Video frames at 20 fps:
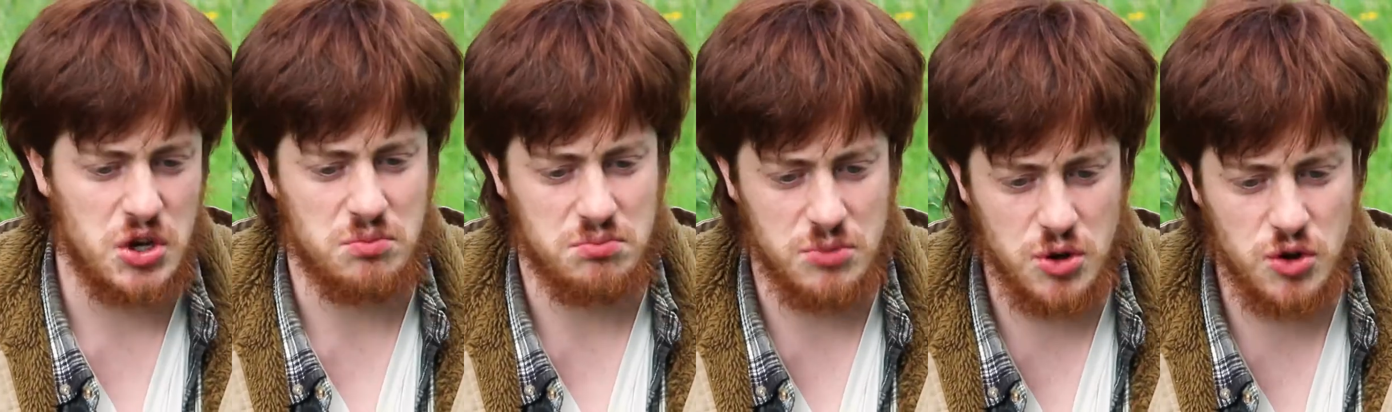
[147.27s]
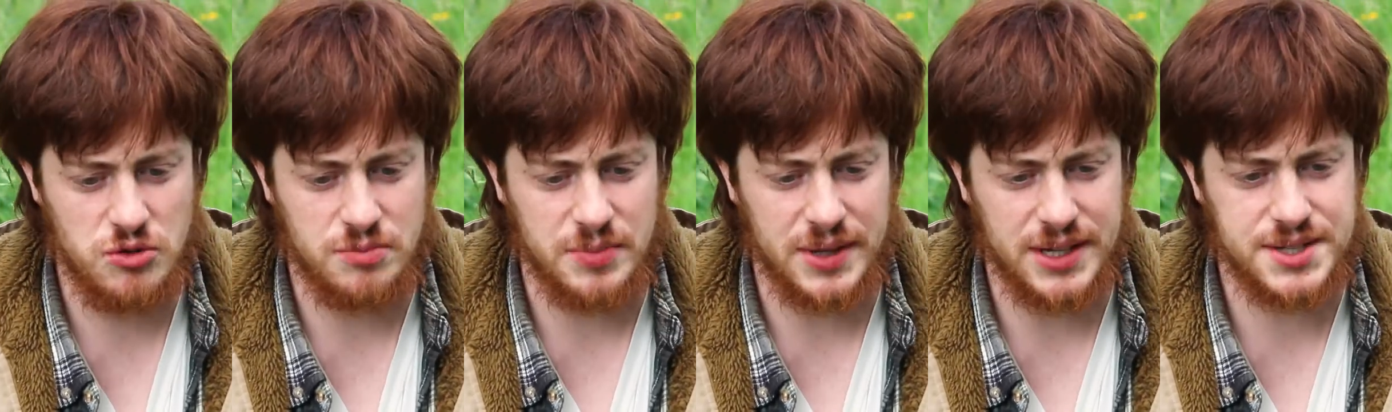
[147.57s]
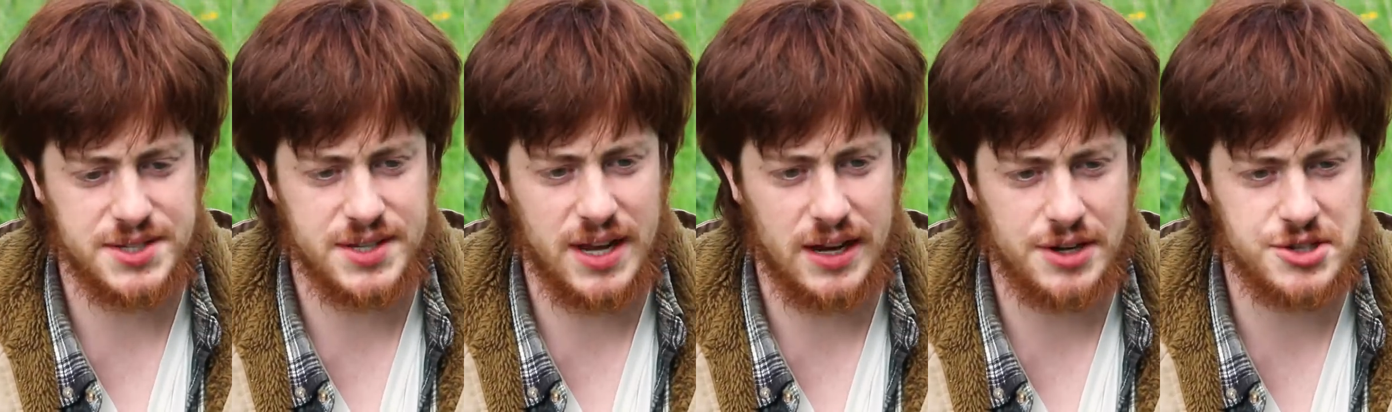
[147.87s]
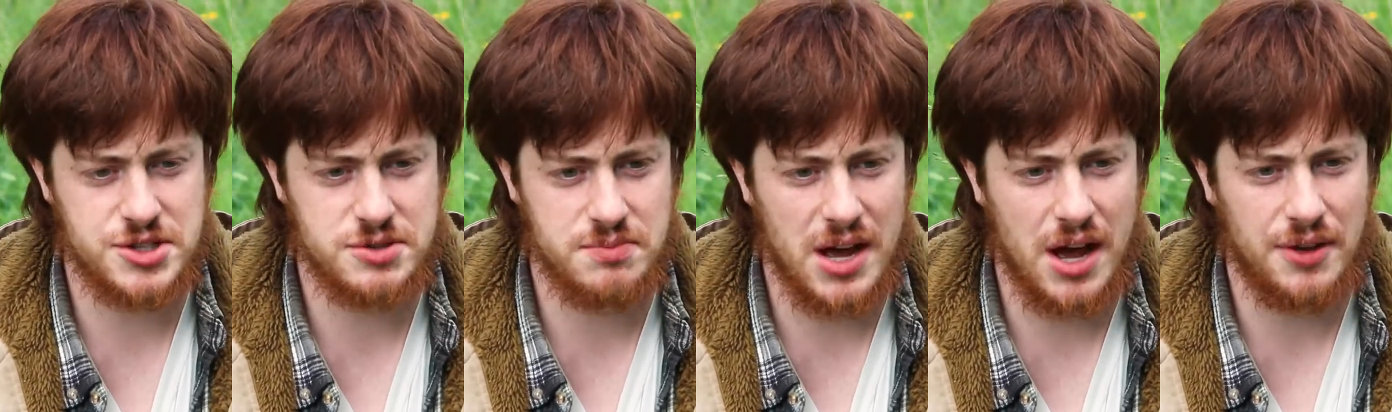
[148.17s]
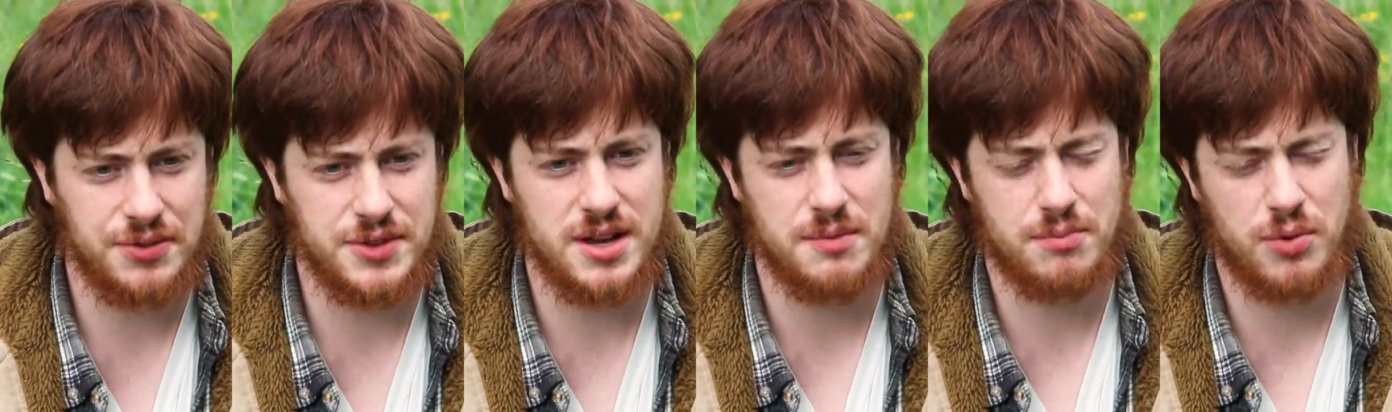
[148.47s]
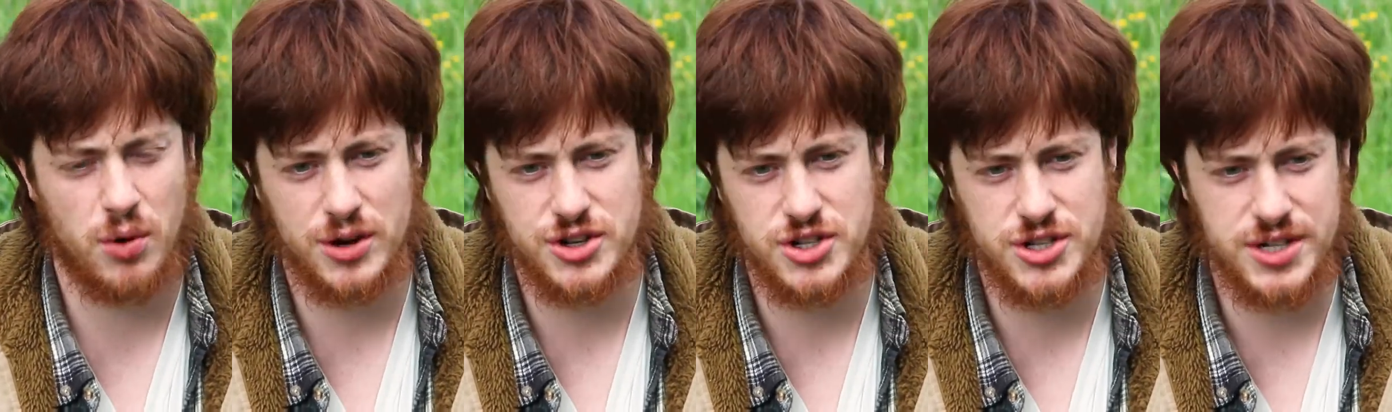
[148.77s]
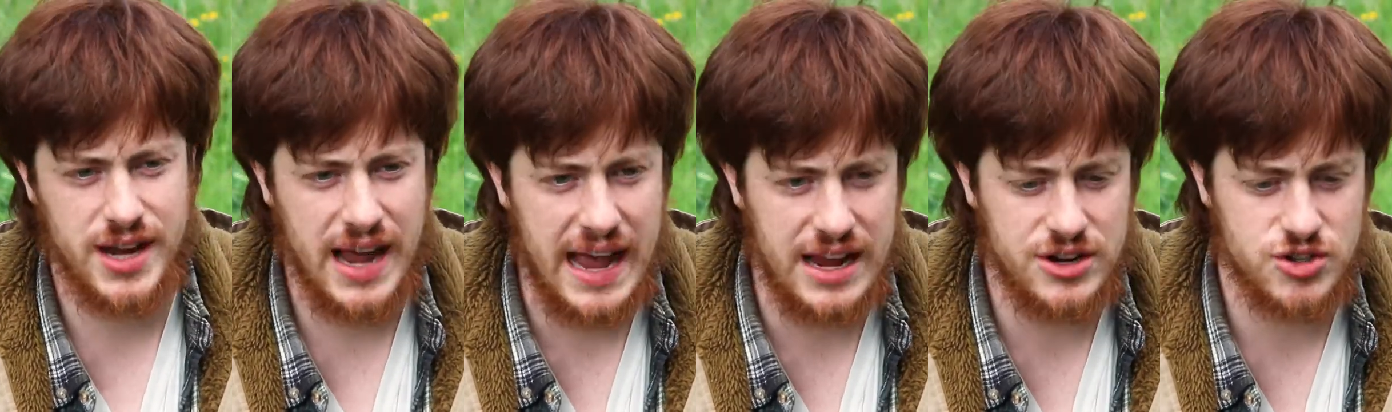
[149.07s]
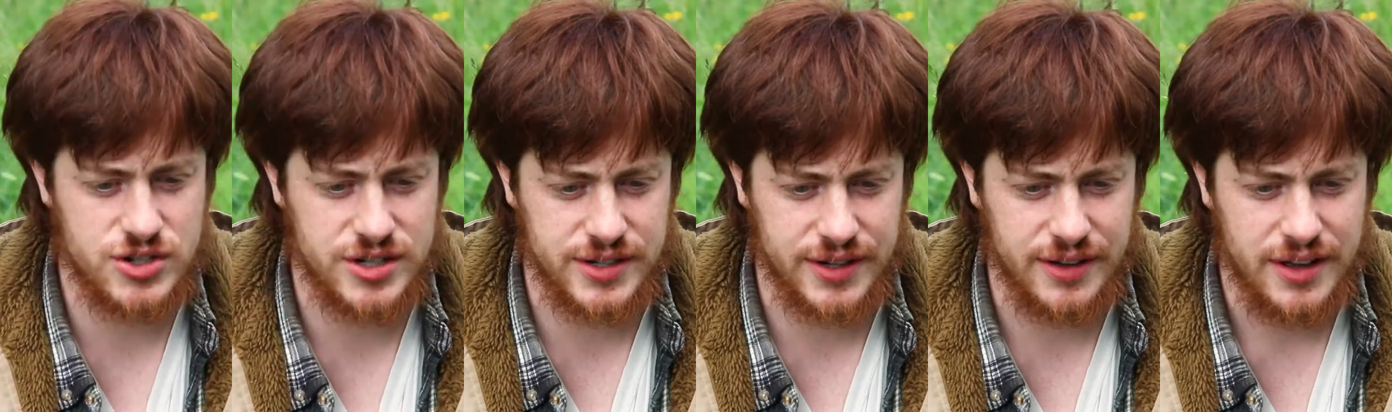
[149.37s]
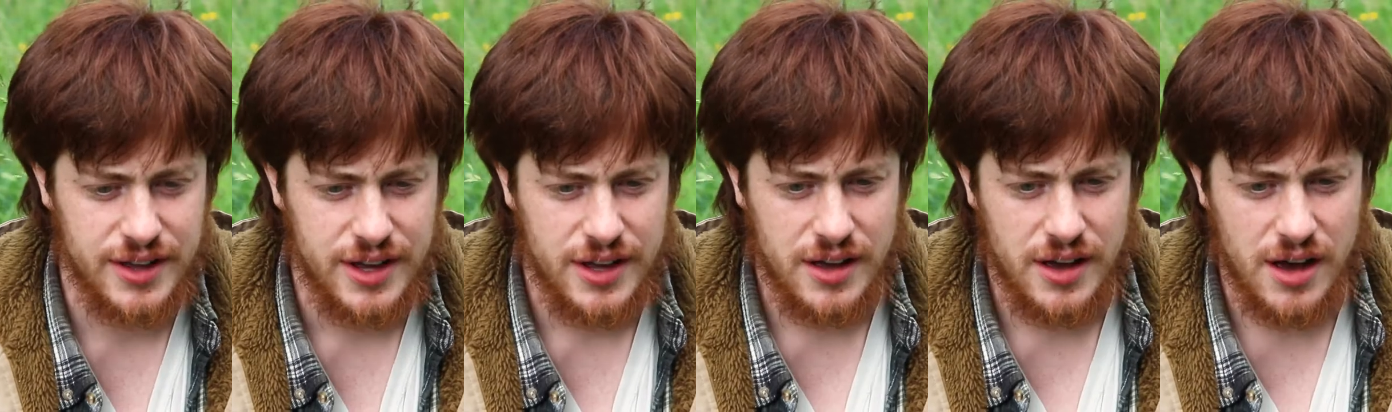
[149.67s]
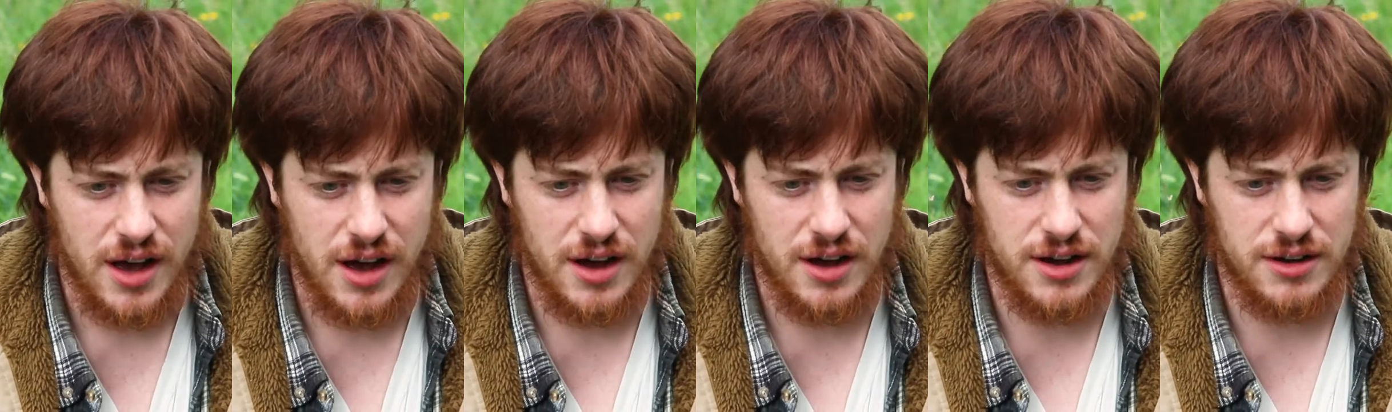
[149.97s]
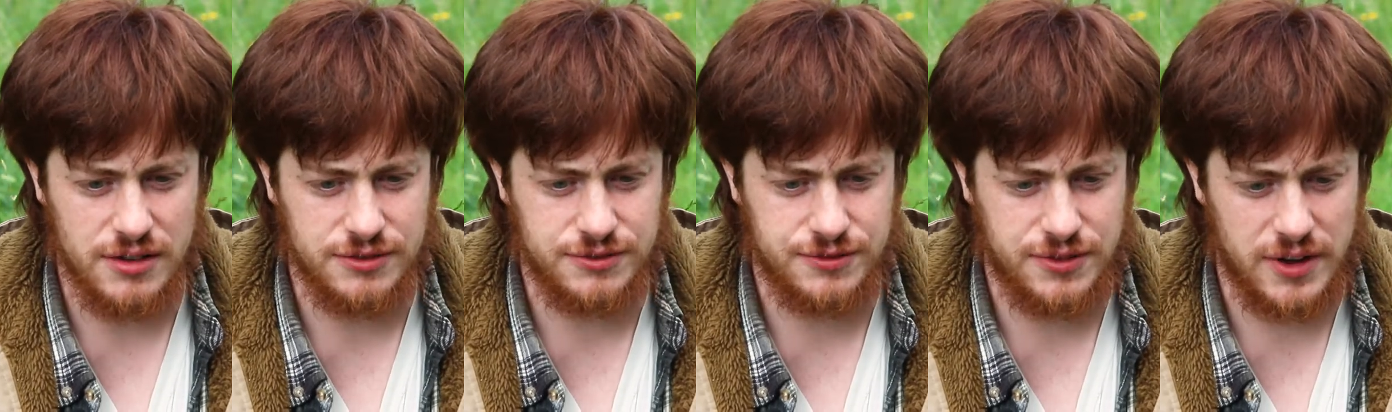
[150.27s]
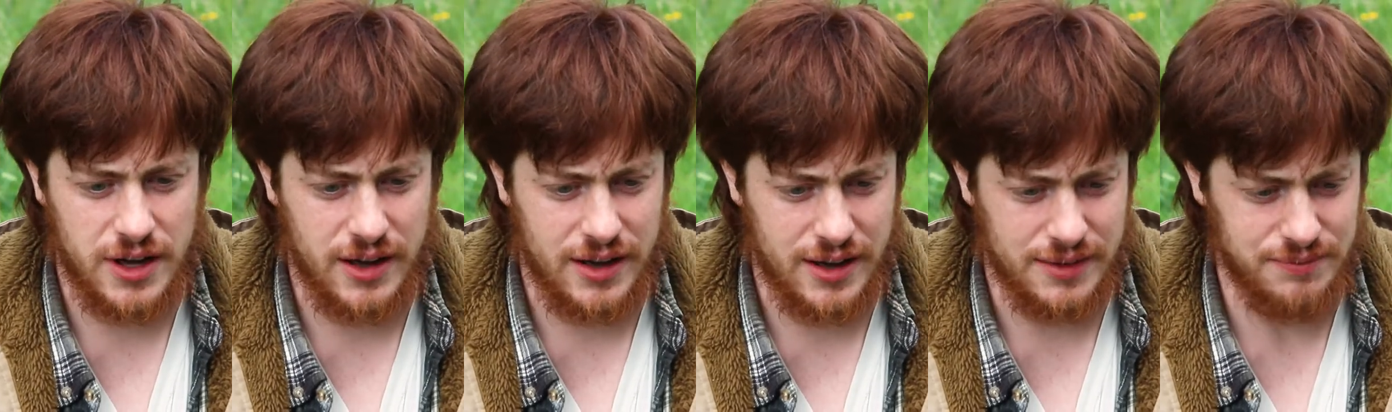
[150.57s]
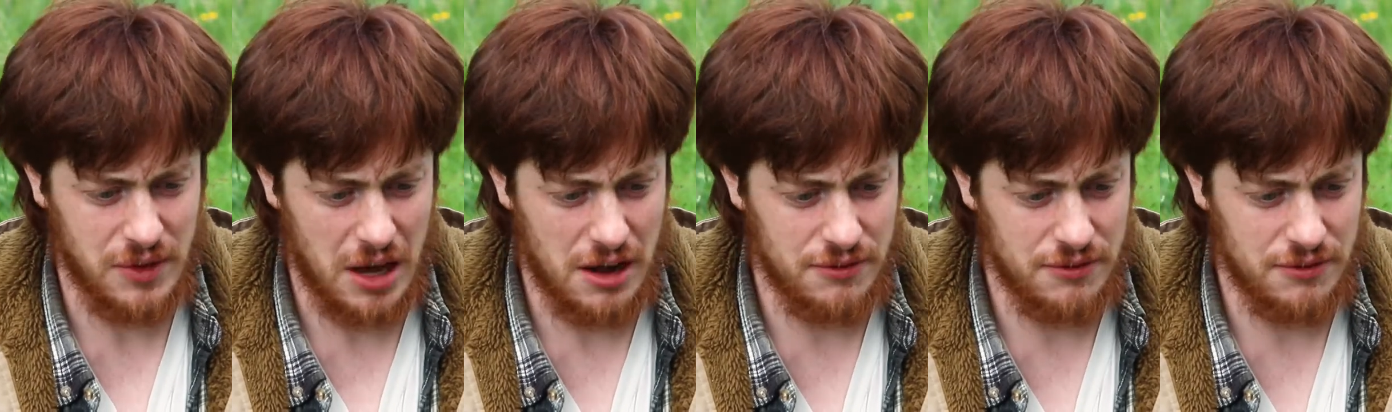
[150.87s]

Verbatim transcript: movement, and it's about the appreciation of, uh,